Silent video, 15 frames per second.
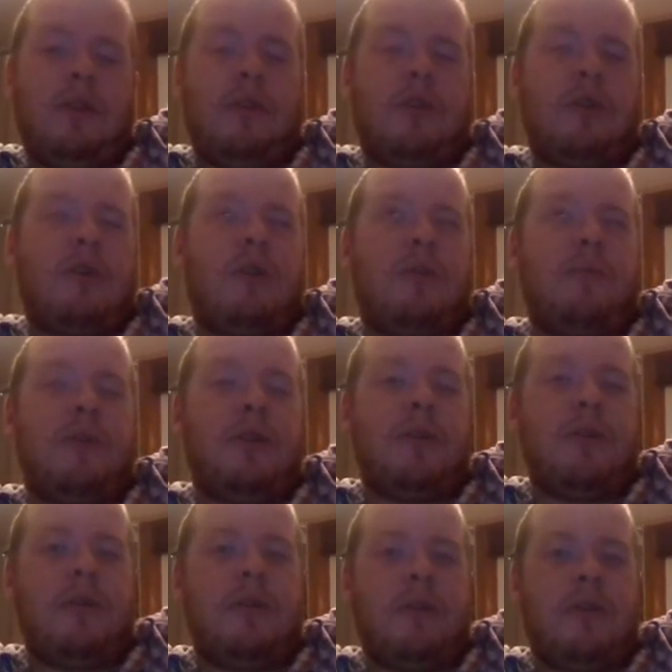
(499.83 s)

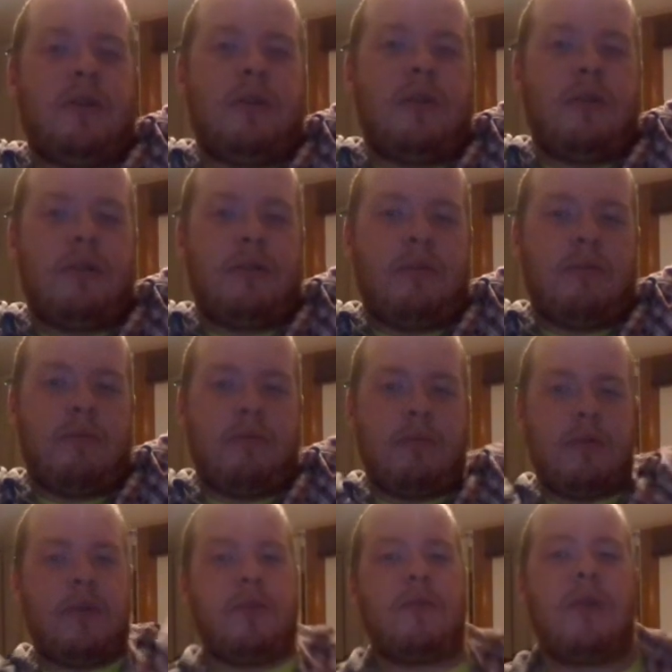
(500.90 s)
in a
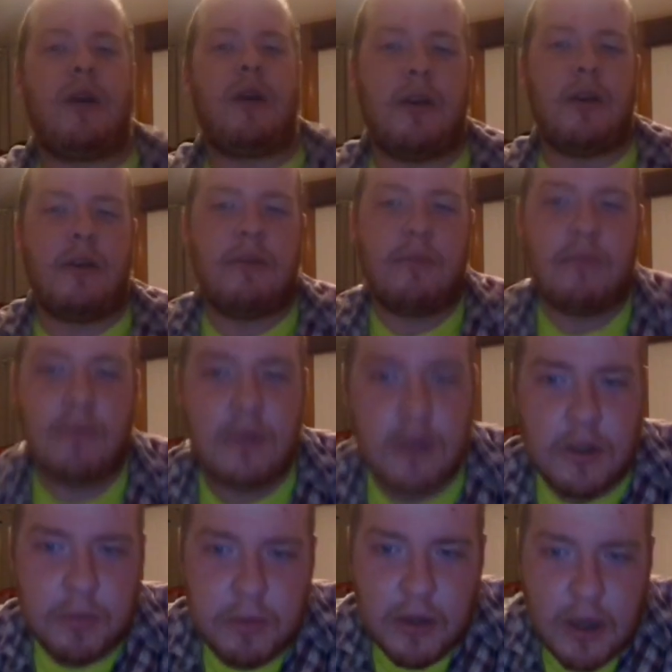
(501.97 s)
threat
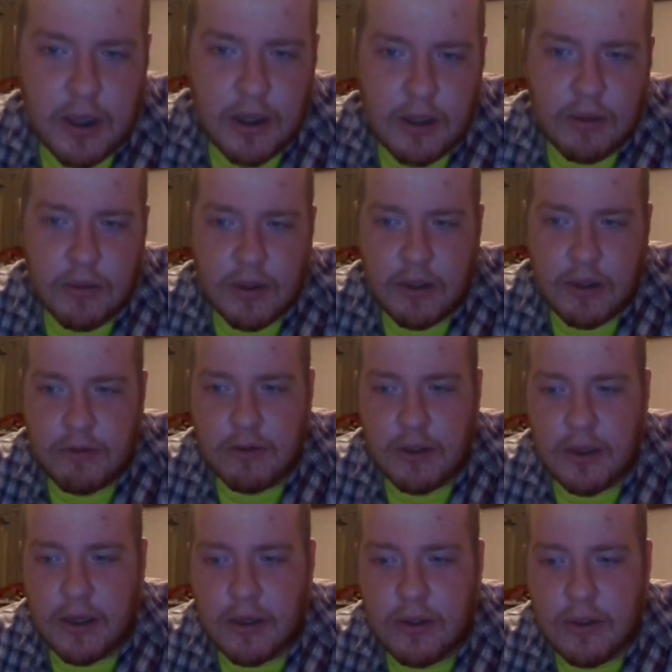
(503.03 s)
display or whatever
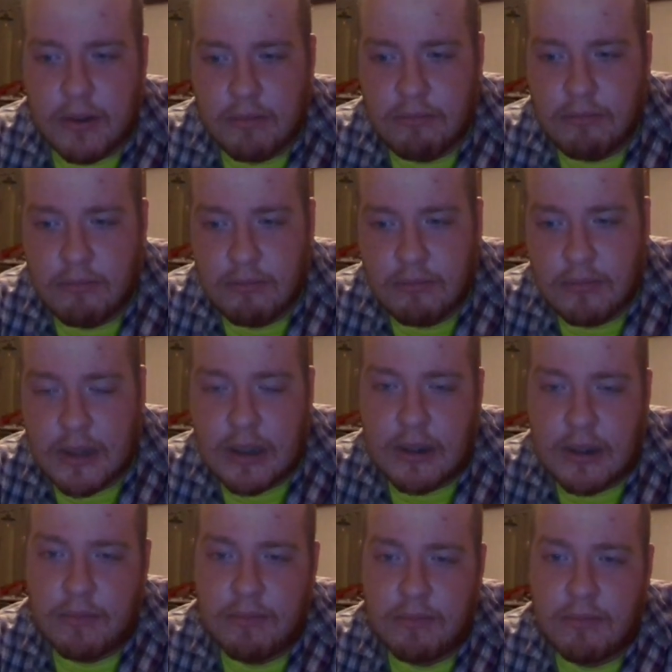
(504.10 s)
they call it.
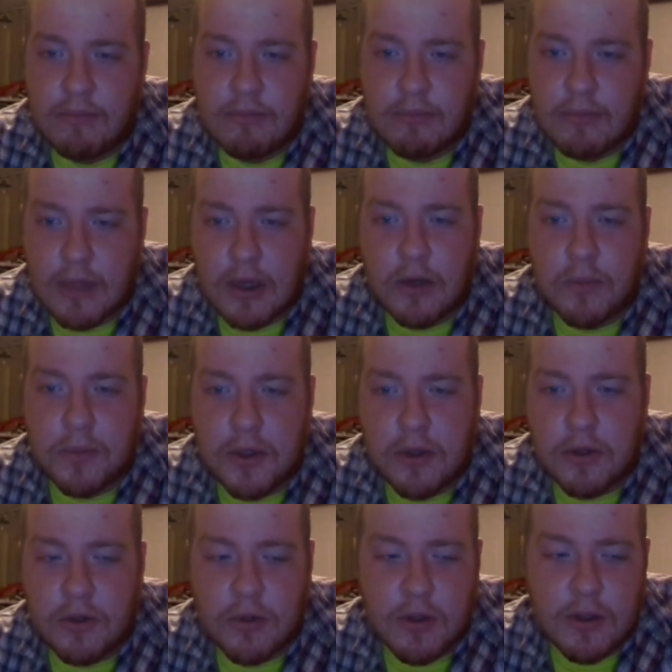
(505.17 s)
I hope
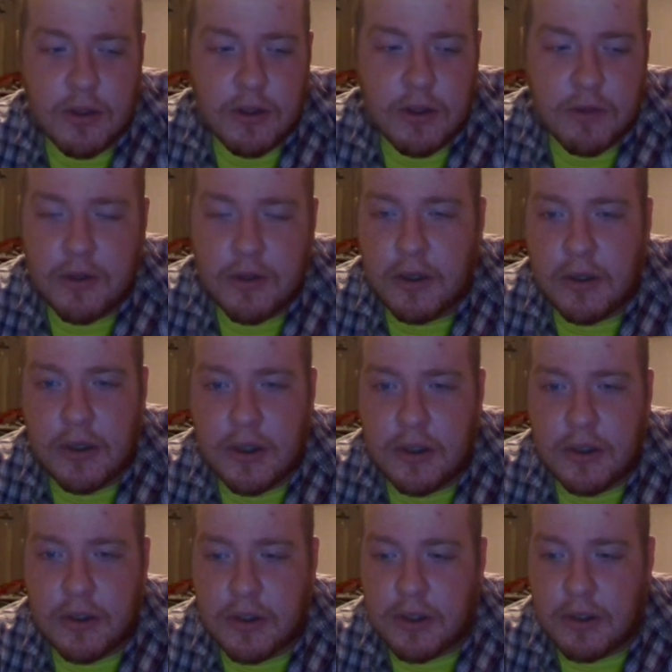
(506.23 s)
you enjoyed this video. I
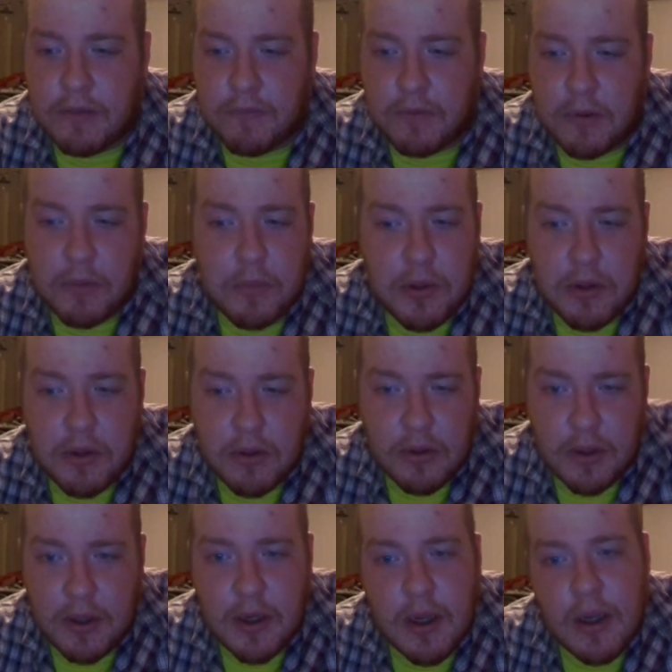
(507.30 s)
just did it for
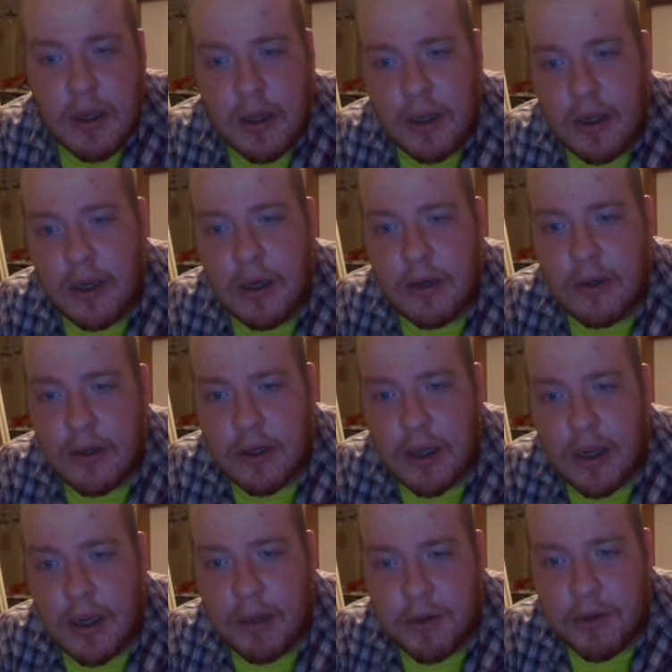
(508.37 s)
purely
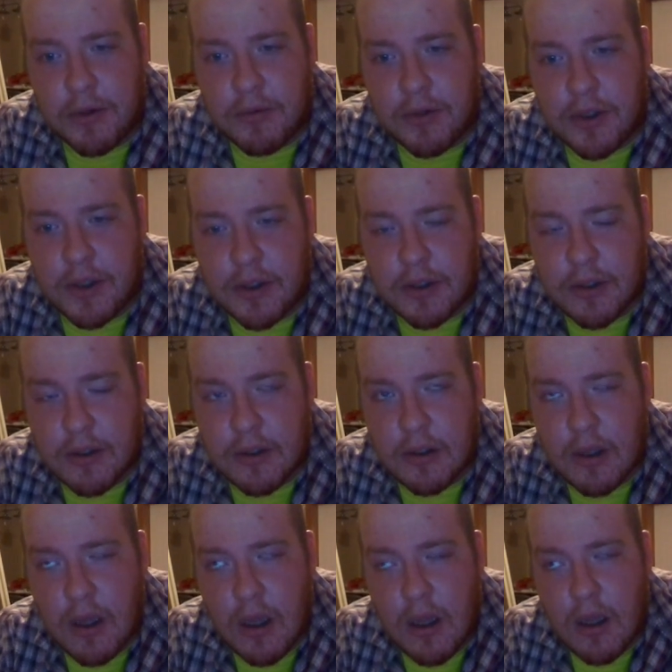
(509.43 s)
entertainment
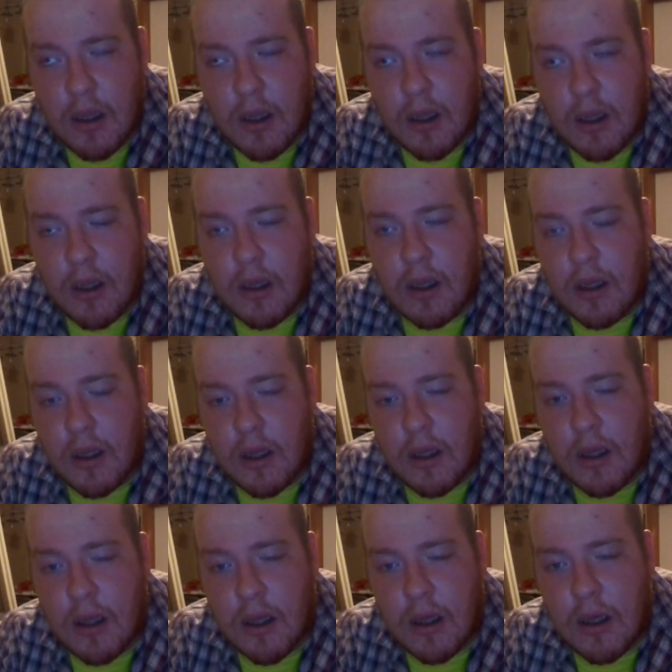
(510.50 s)
reasons.
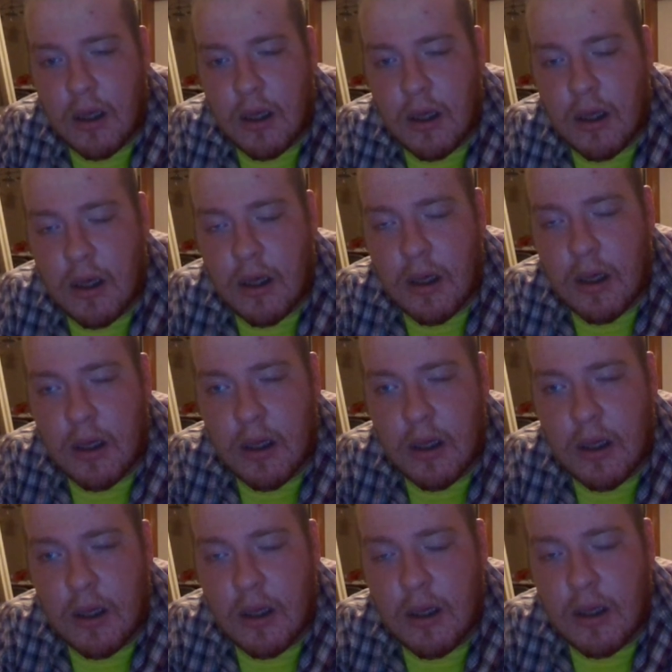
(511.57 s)

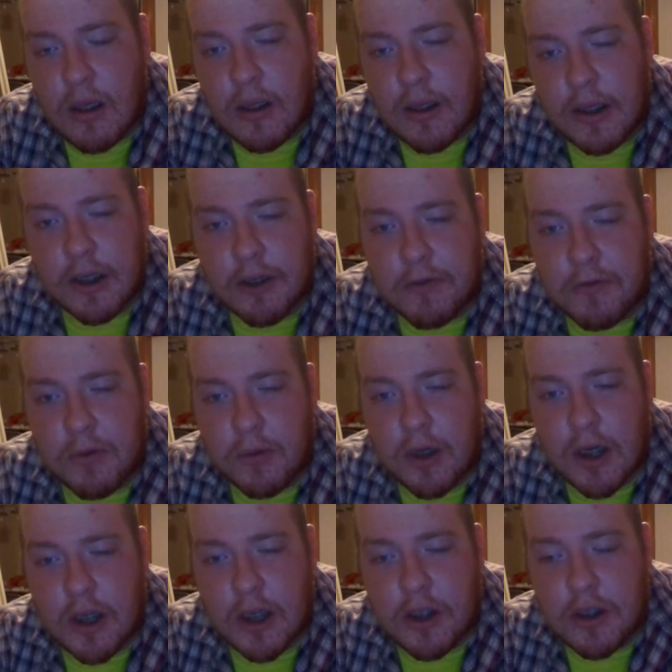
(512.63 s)
Thanks for
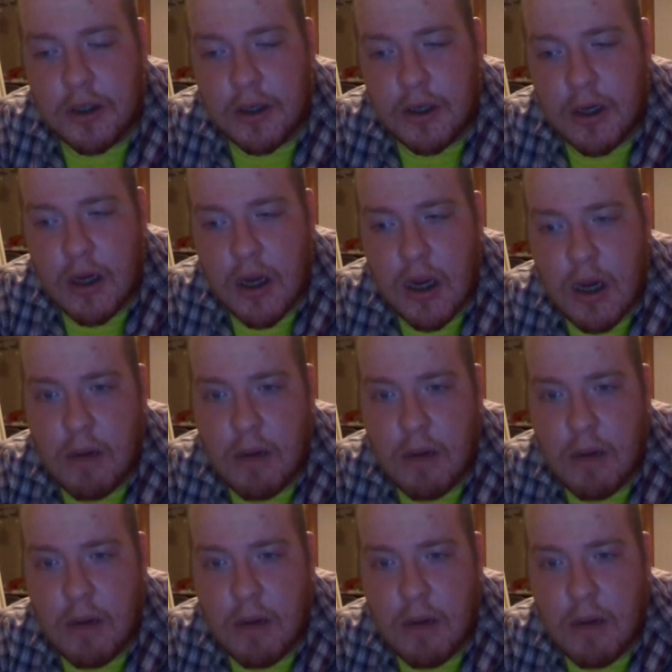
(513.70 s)
watching.